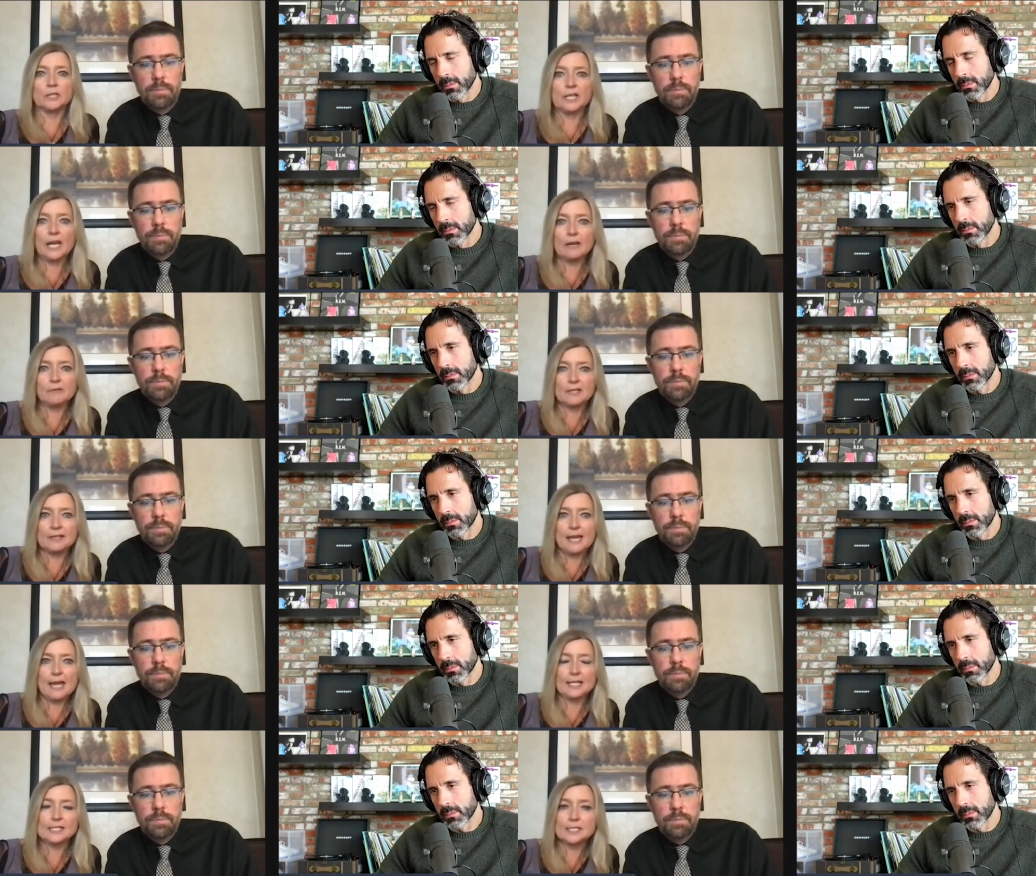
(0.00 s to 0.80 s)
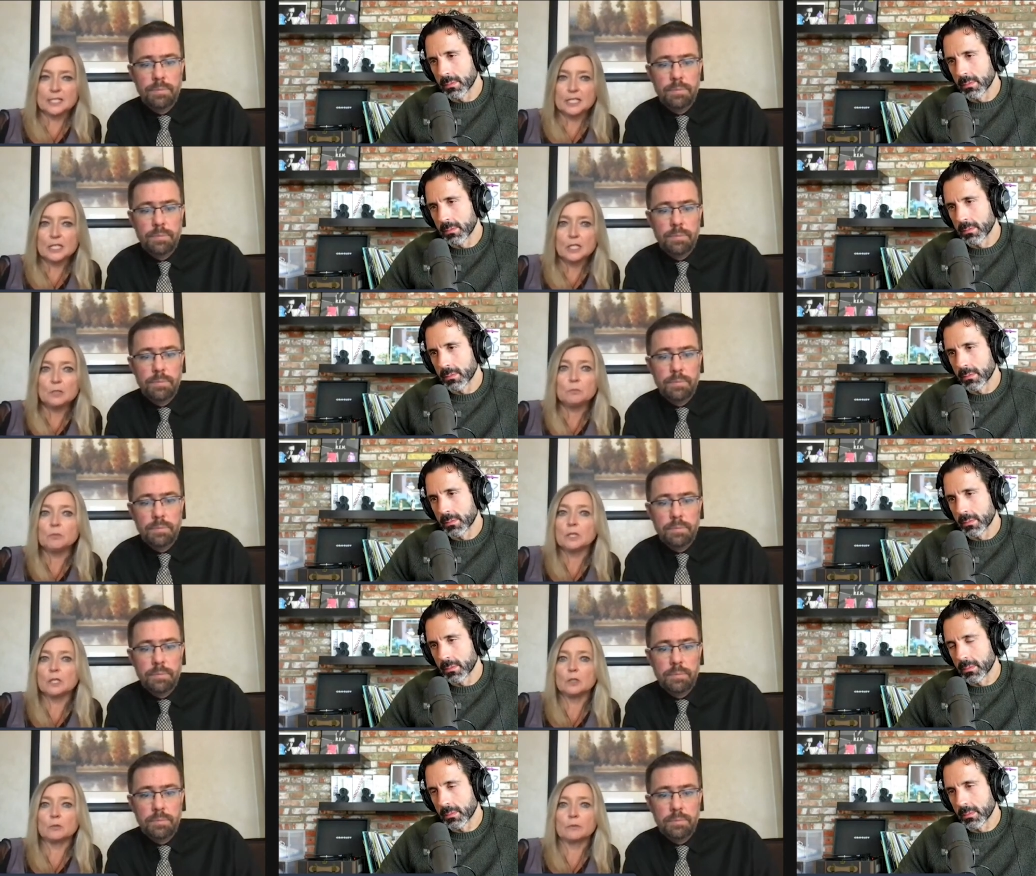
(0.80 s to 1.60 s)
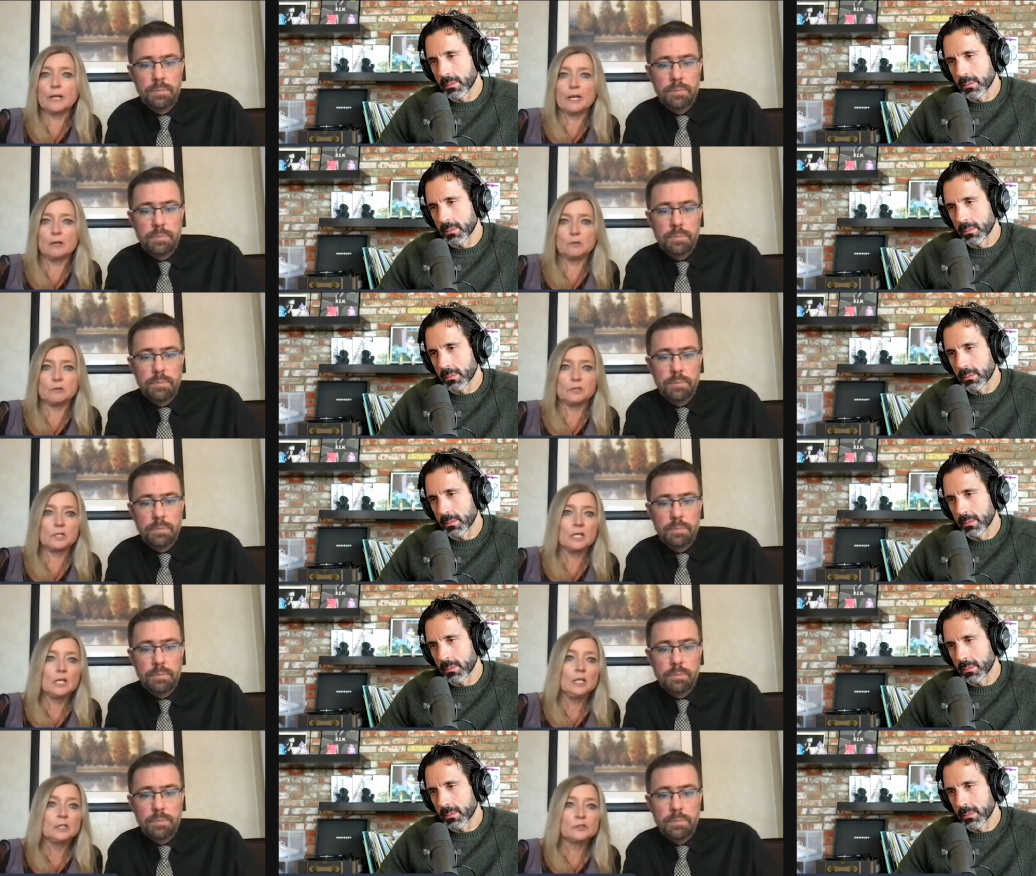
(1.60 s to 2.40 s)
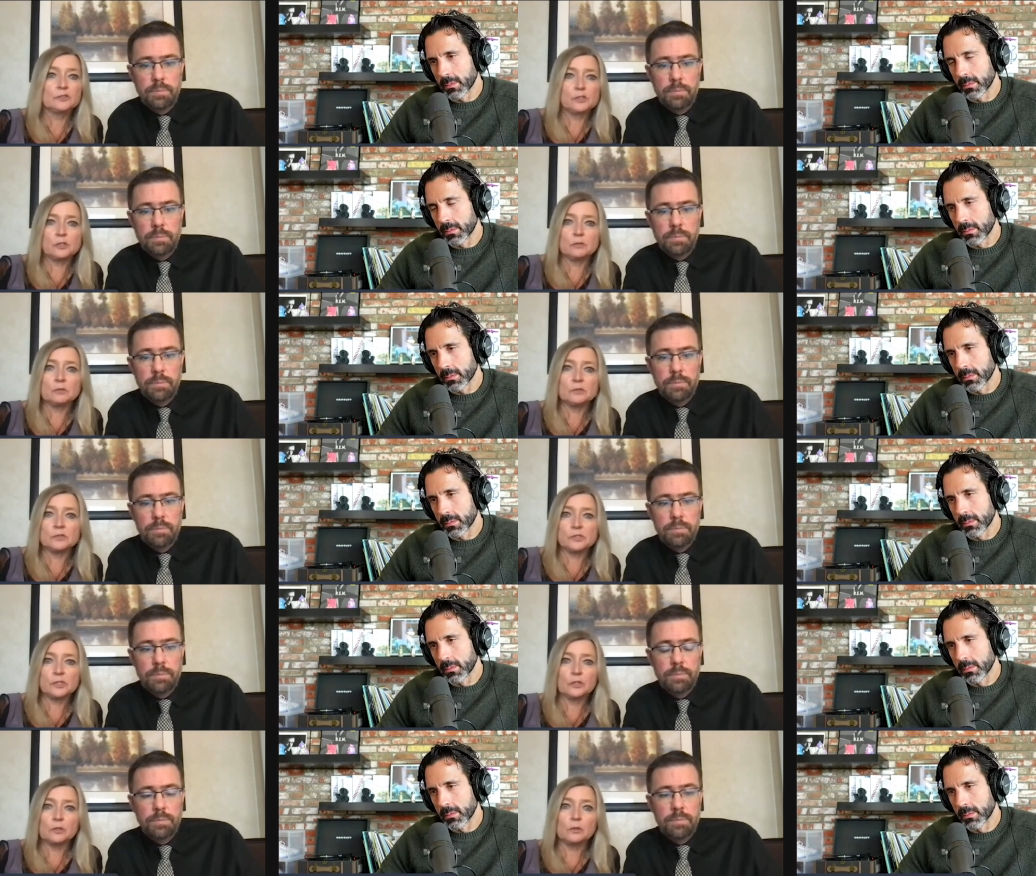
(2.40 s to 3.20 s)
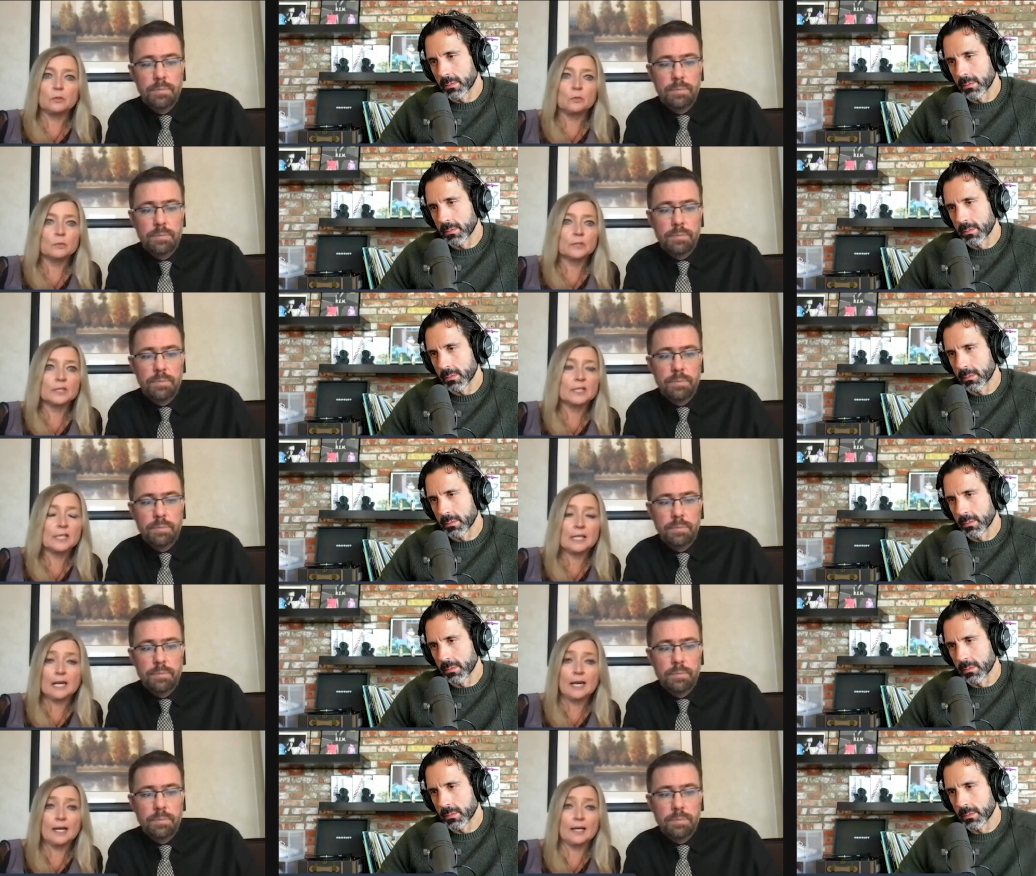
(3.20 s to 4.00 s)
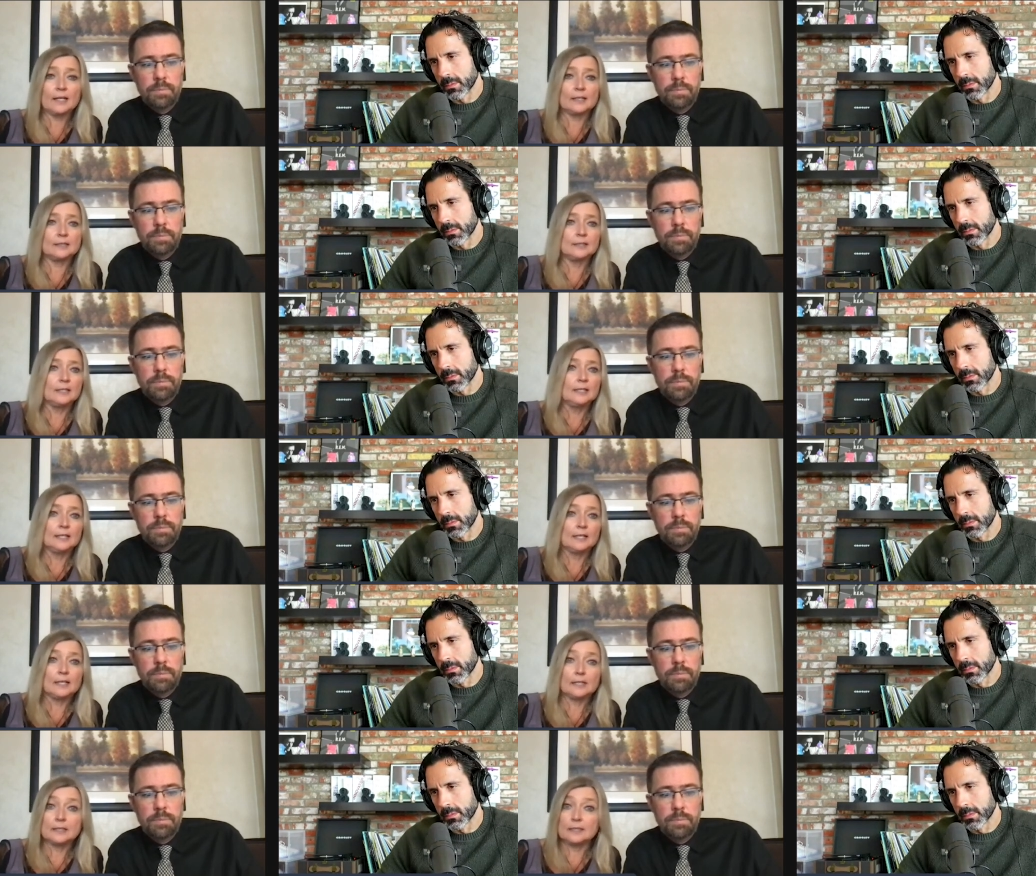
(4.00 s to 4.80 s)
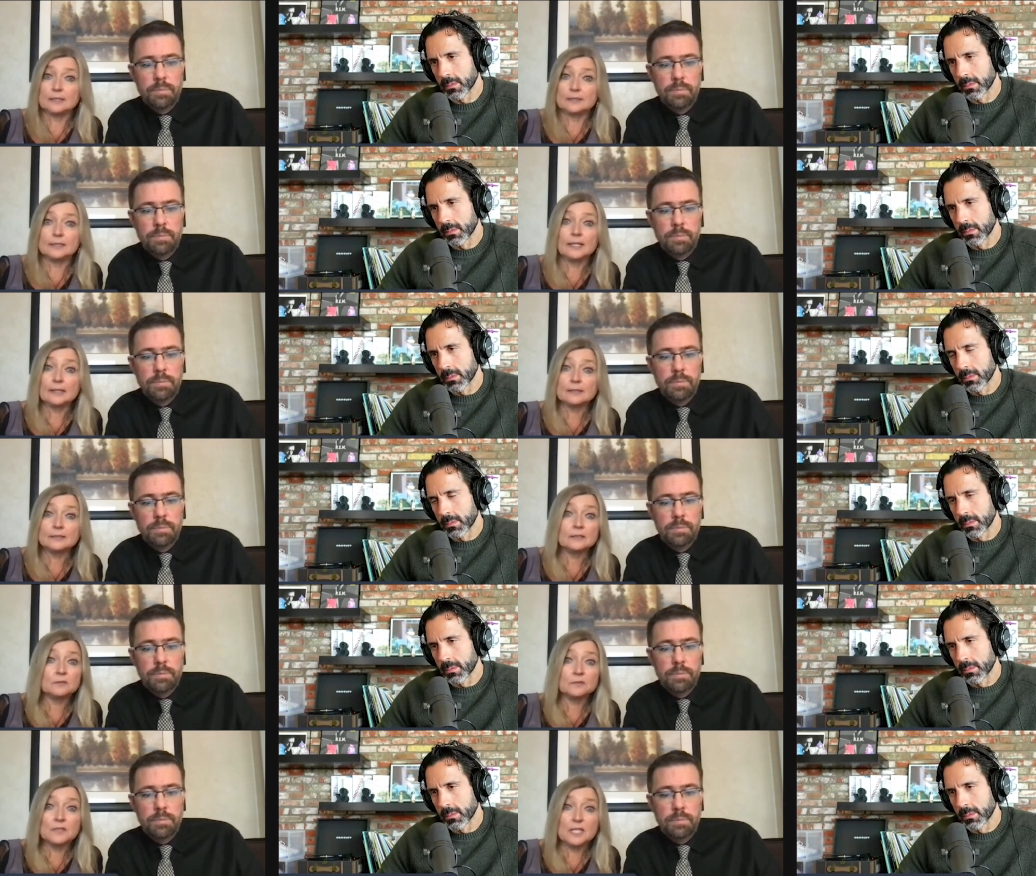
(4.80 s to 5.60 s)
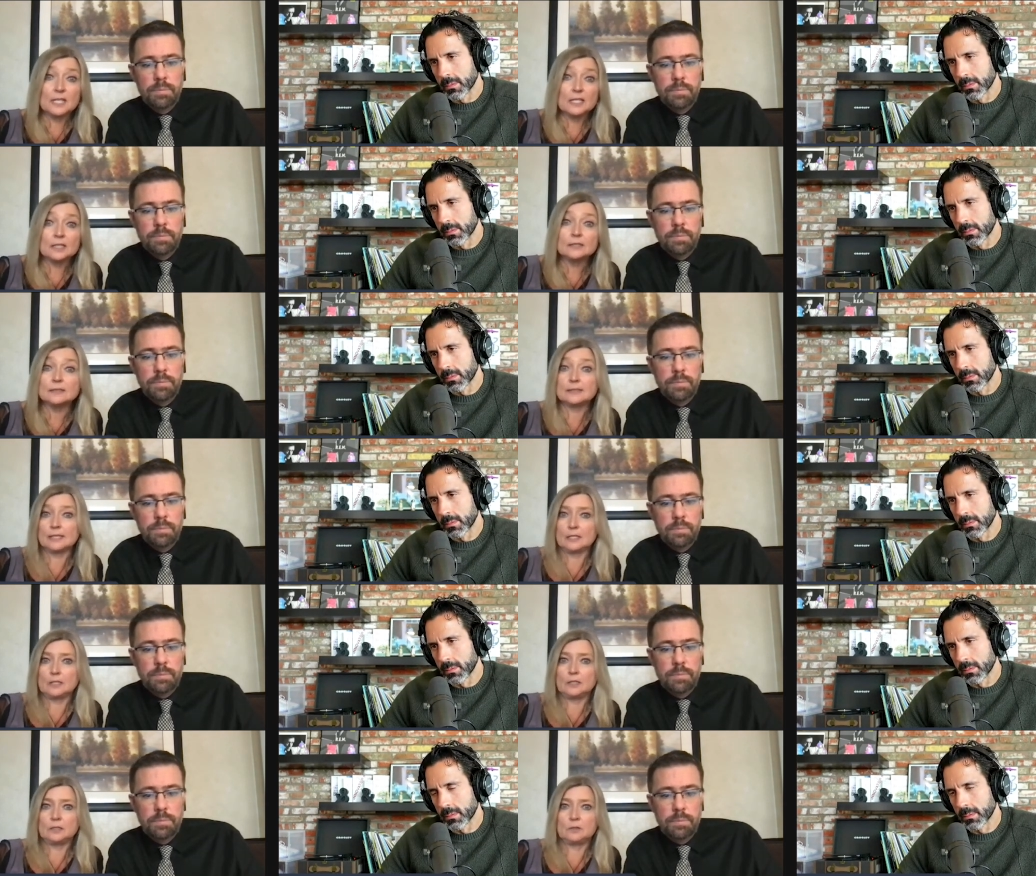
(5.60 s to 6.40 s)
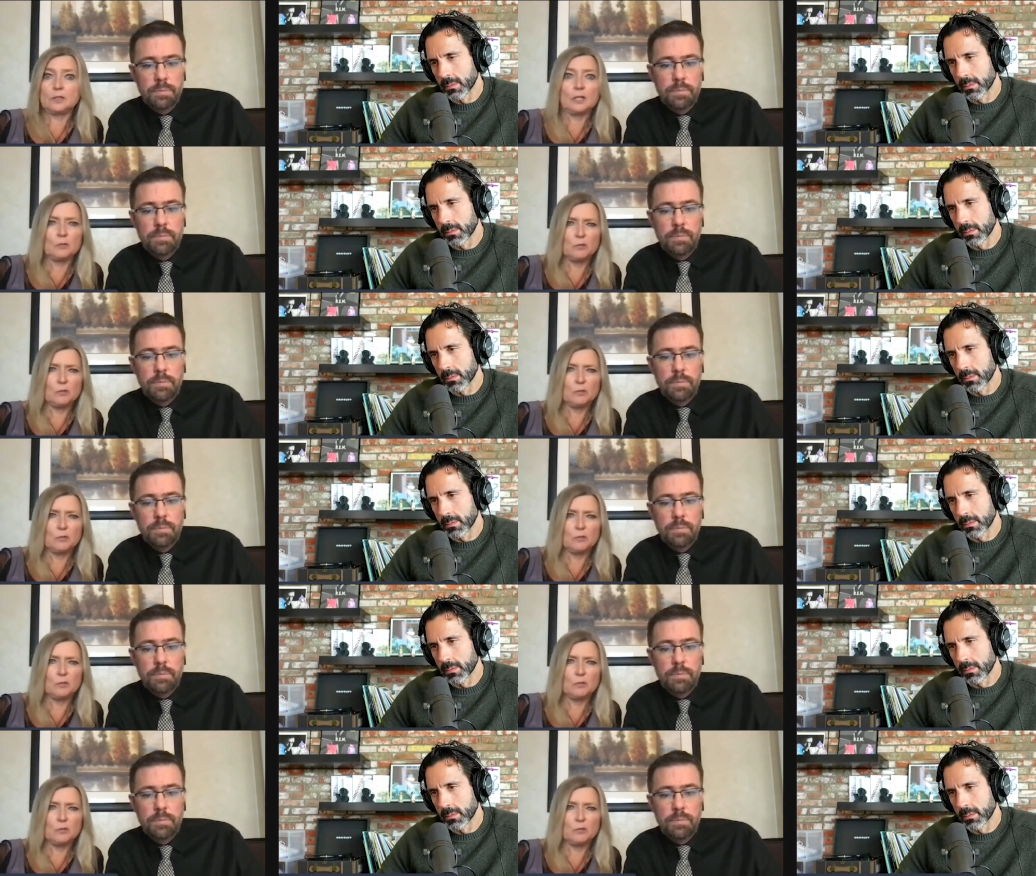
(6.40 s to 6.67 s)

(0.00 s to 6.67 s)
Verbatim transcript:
Speaker 1: having that team around students who really had uh, intensive needs and and